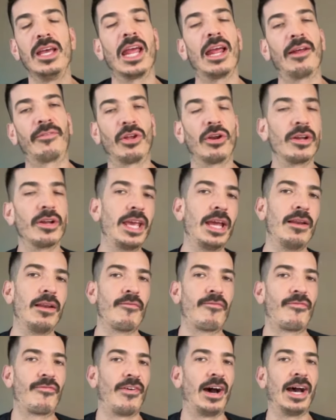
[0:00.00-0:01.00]
If they're
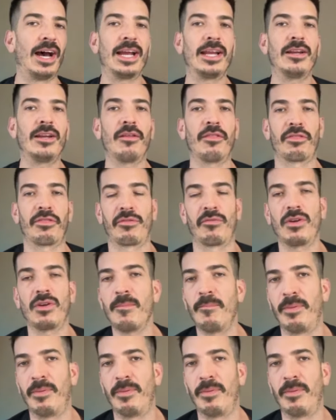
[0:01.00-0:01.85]
getting fined 3